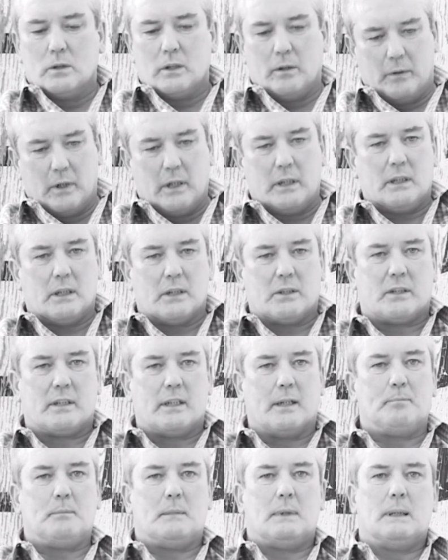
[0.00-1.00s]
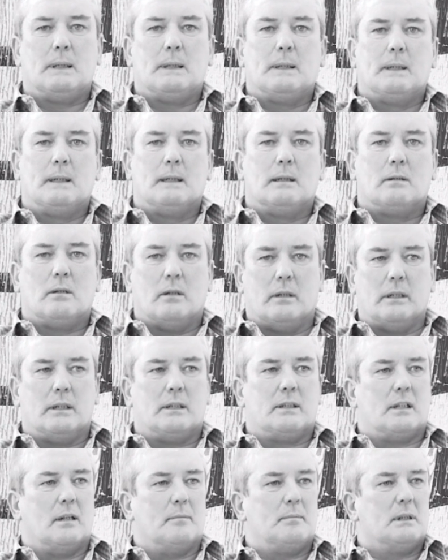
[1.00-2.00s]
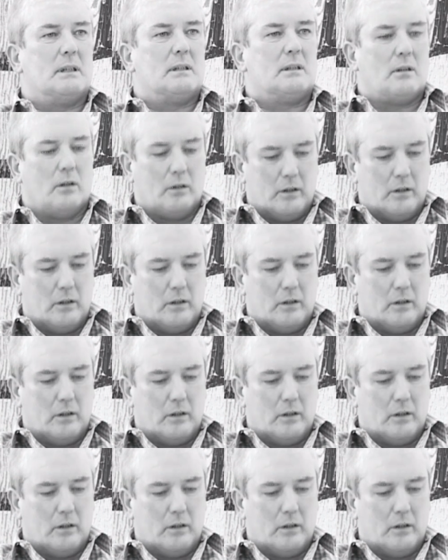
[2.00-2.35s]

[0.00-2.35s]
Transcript: take it out, you stripped. Tell you strip,